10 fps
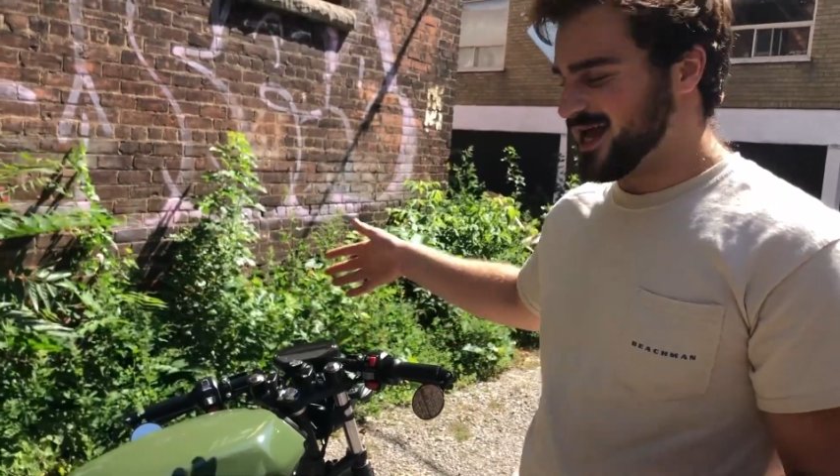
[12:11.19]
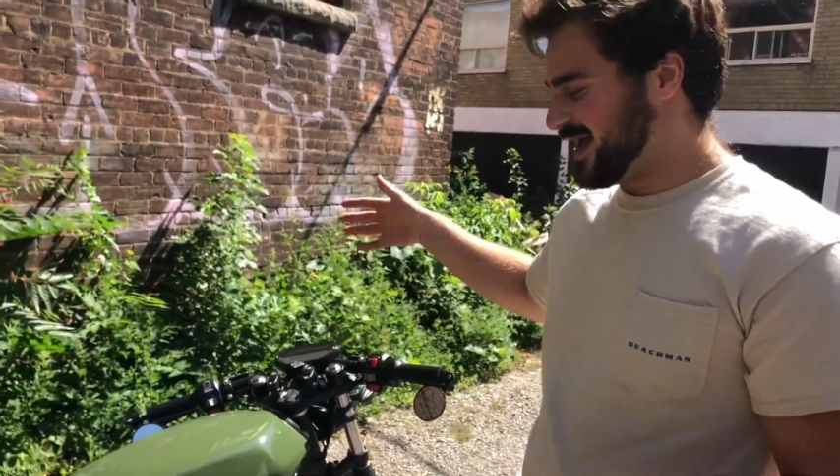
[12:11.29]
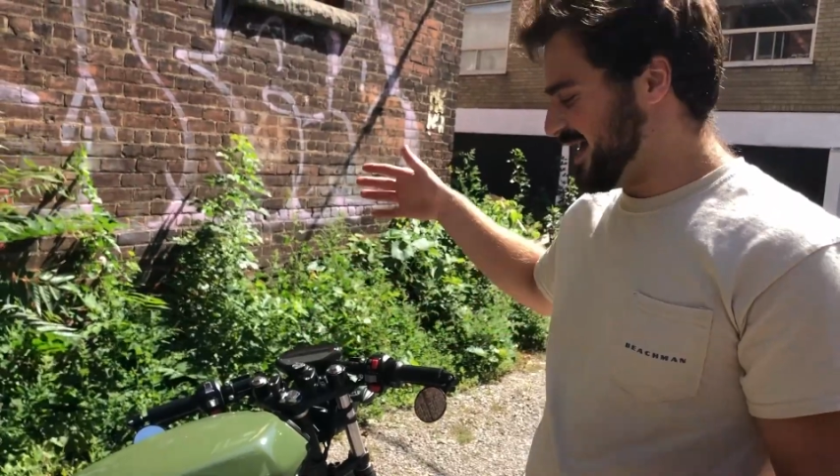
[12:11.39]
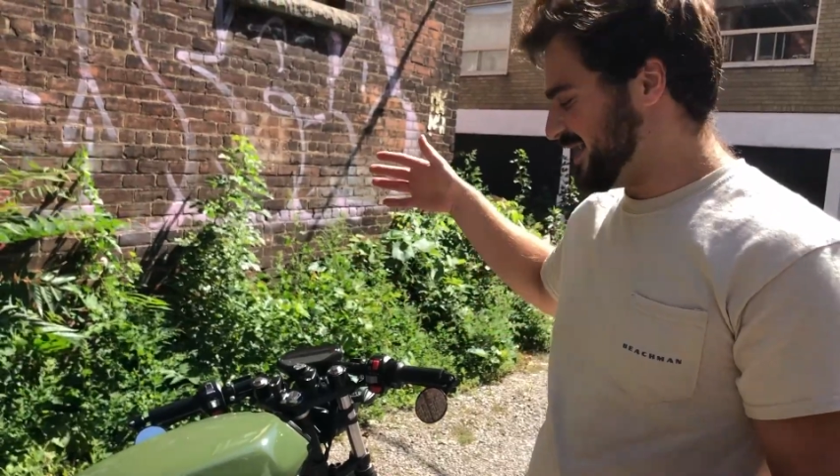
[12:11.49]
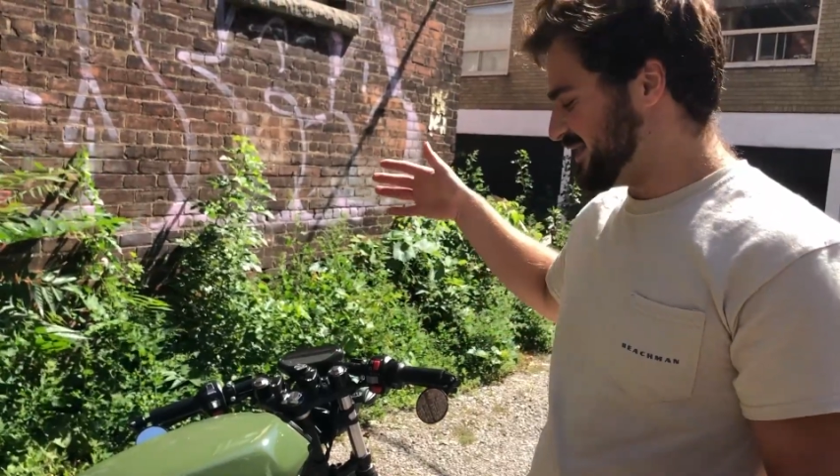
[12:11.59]

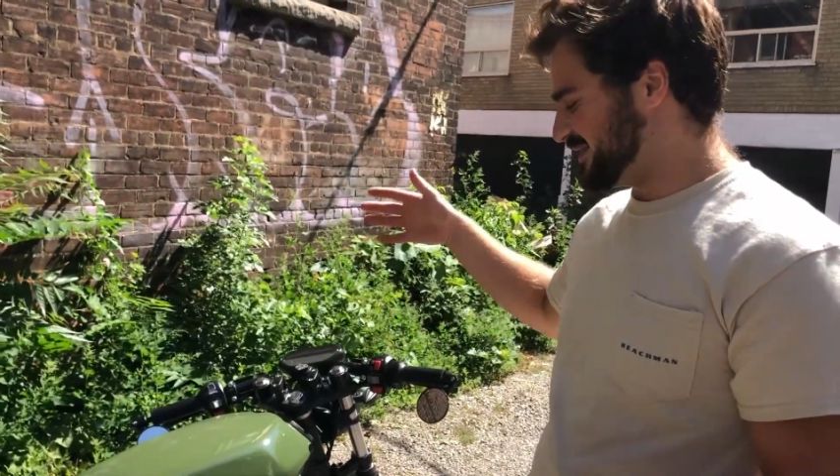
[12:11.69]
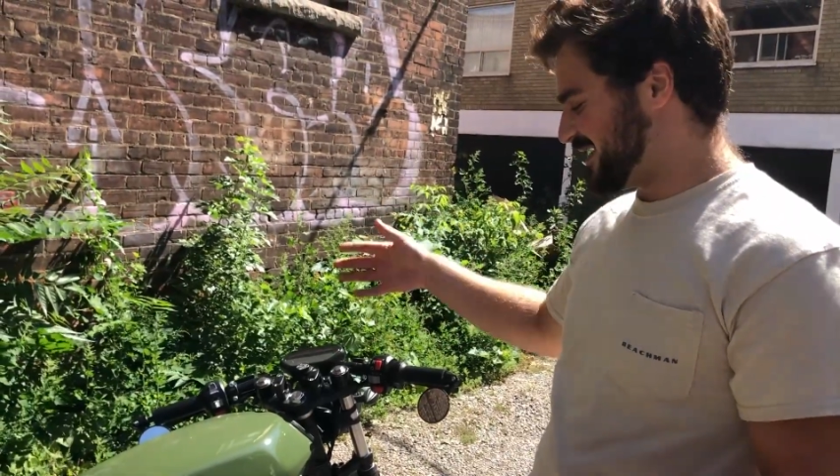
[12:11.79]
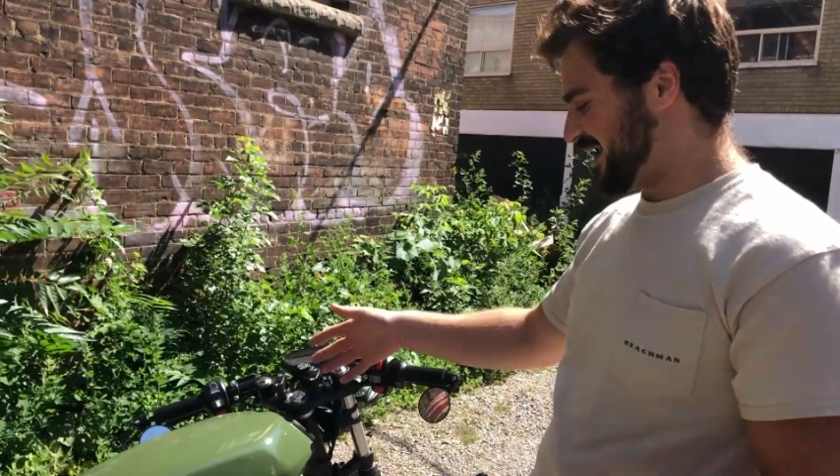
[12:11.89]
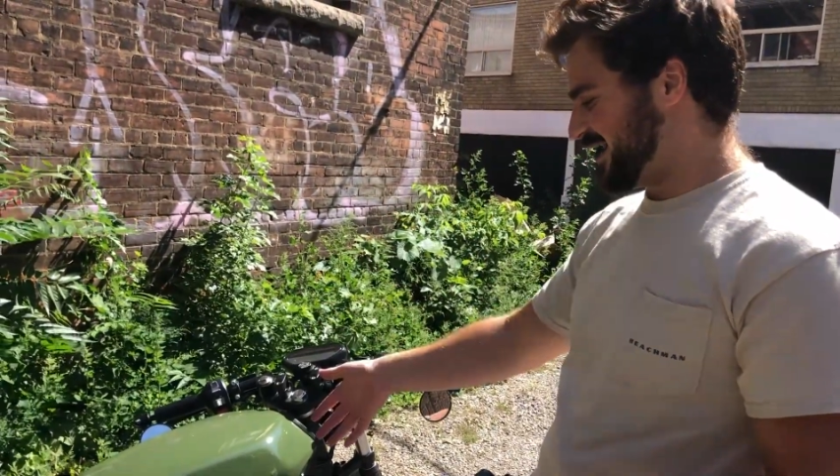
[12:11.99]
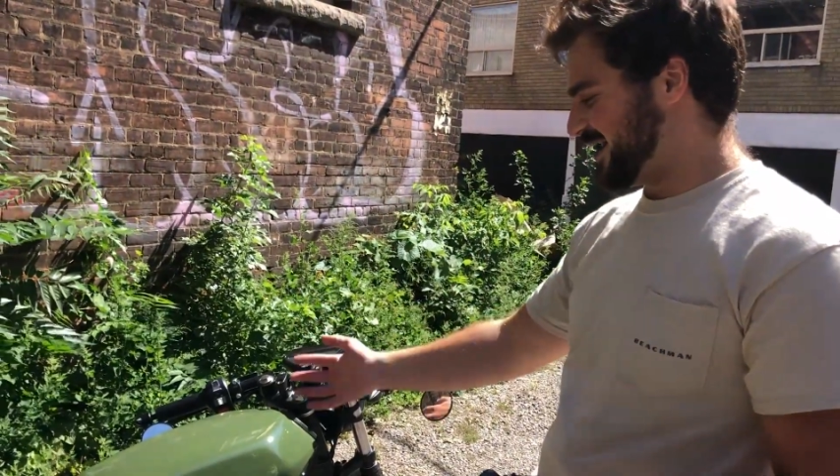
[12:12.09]
and
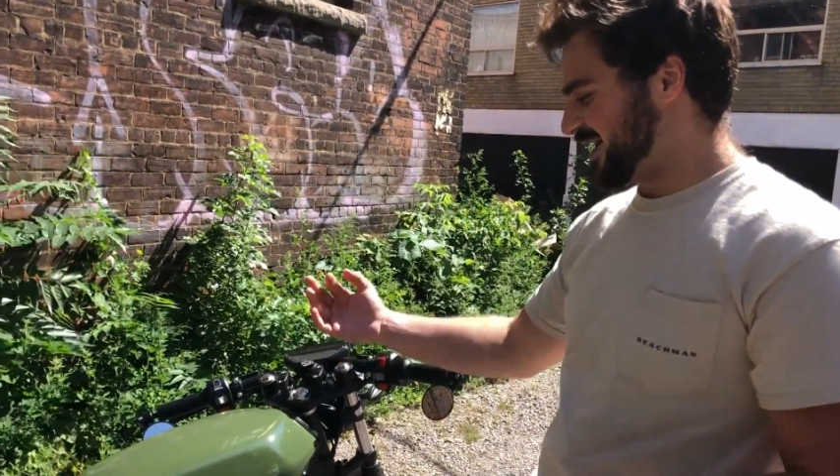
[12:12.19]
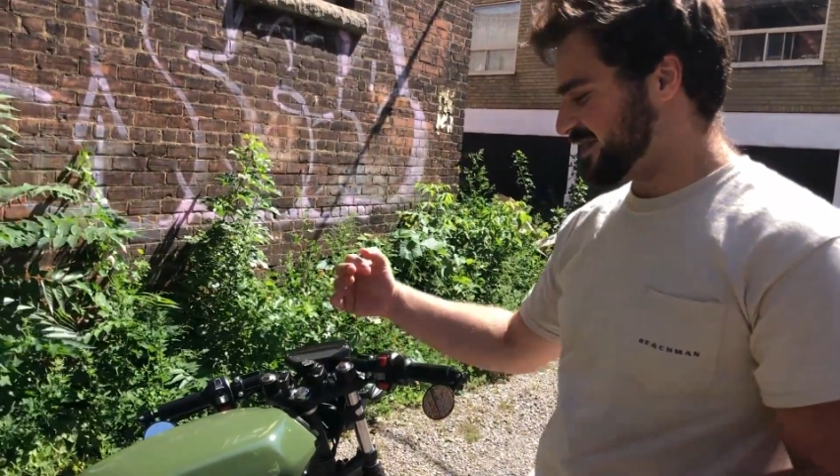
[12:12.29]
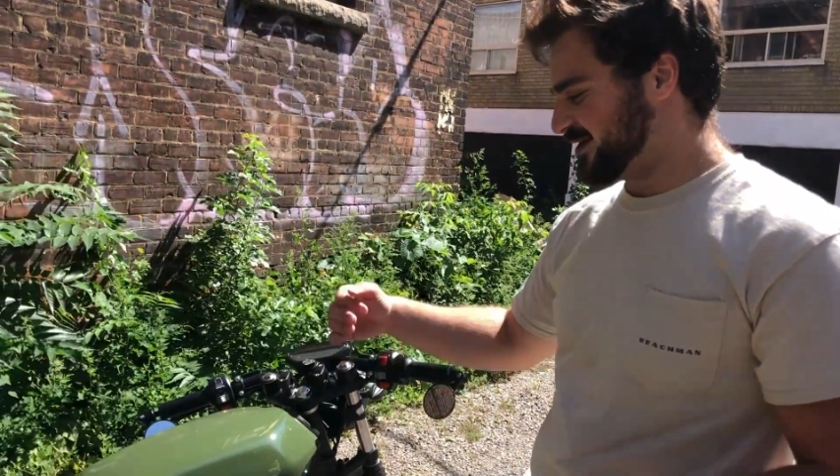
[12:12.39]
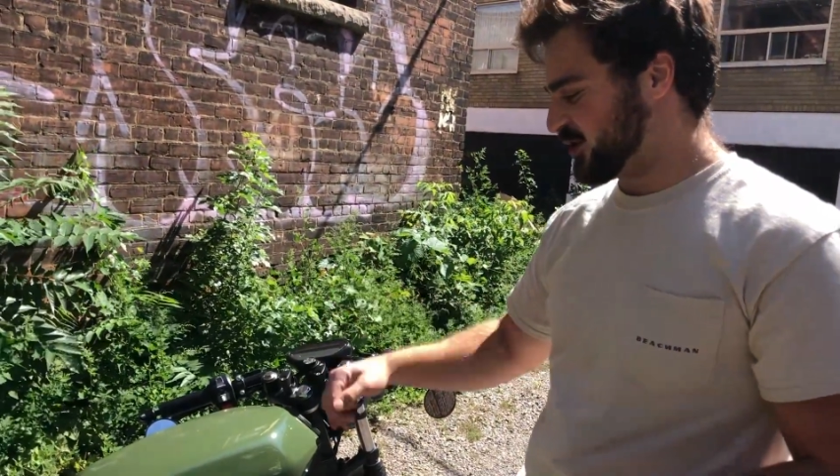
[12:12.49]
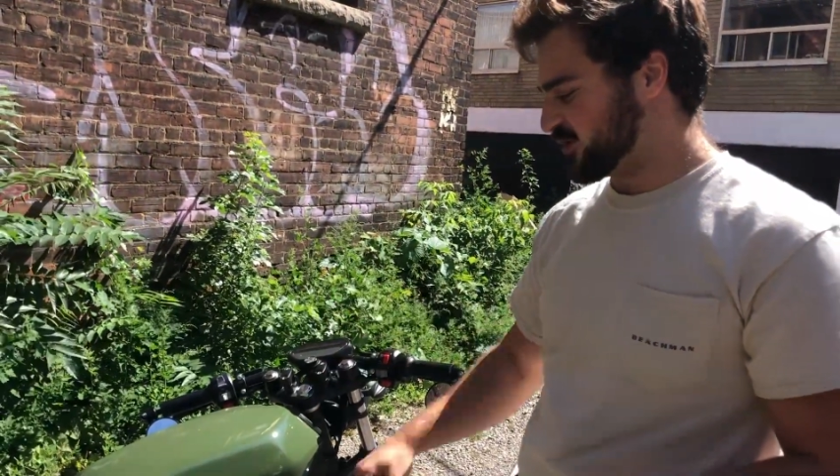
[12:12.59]

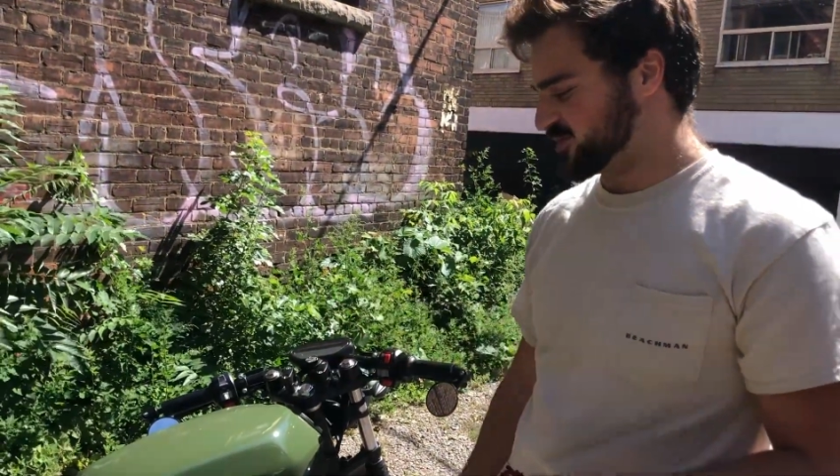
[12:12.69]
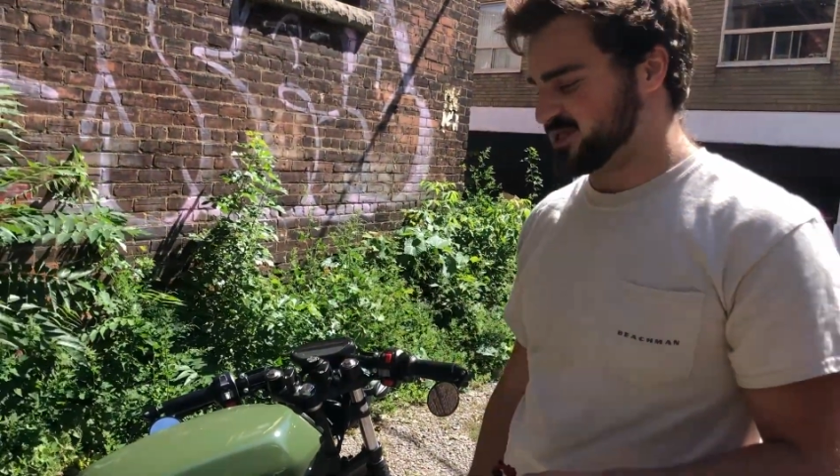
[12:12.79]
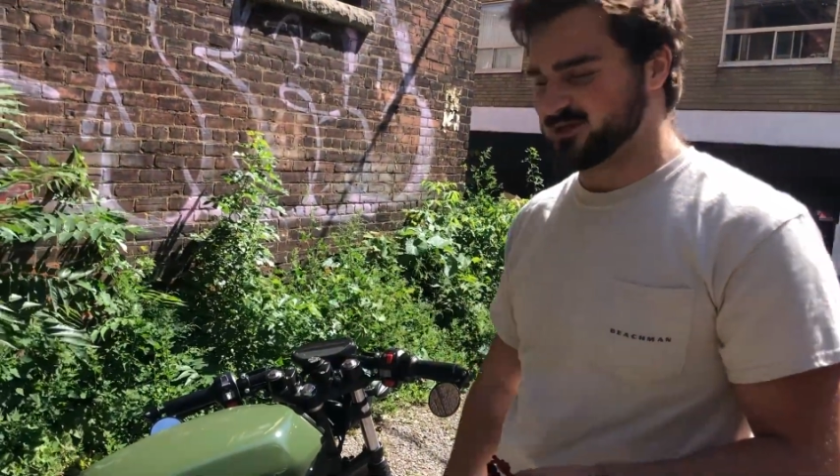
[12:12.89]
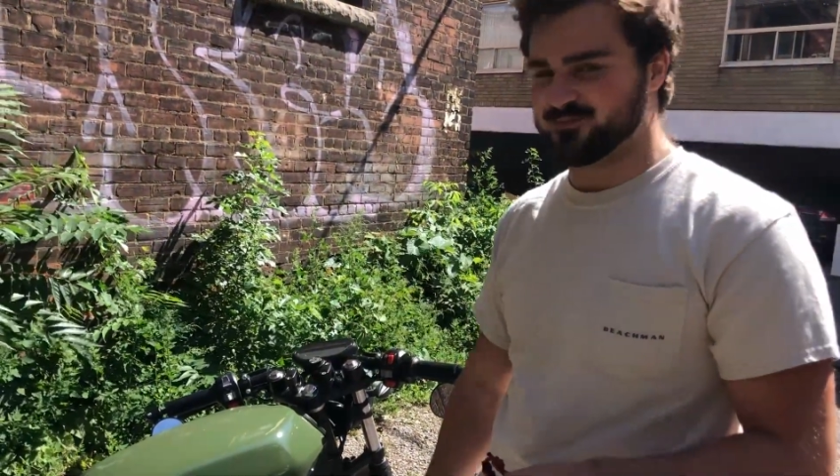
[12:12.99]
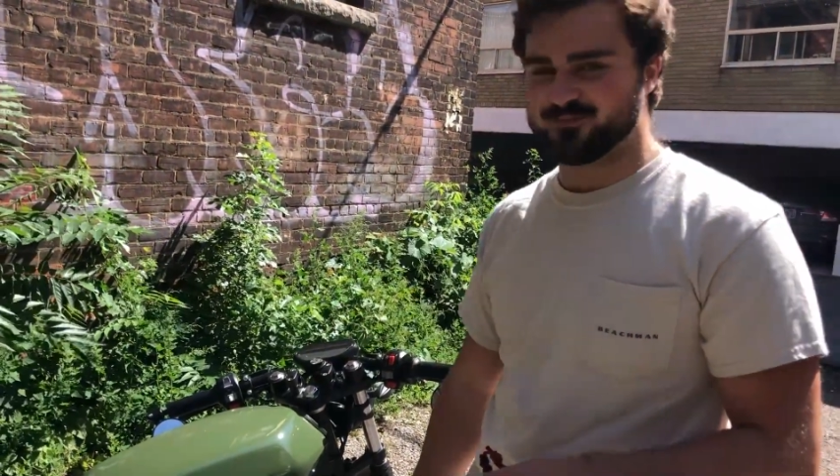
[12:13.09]
the alarm
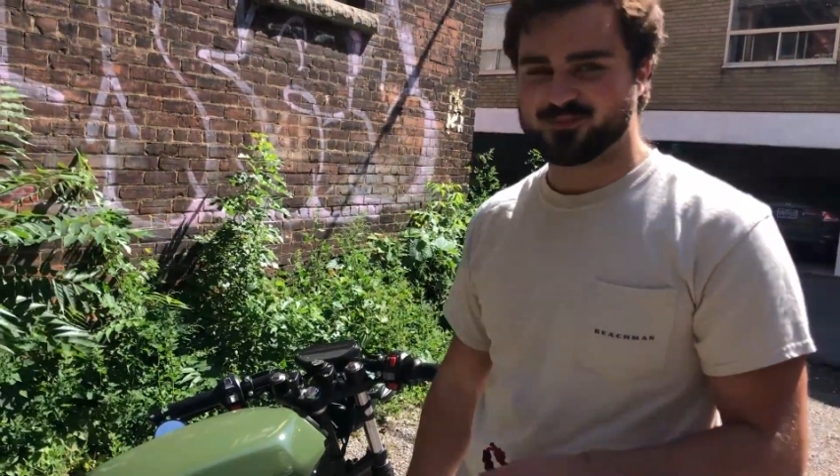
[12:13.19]
system.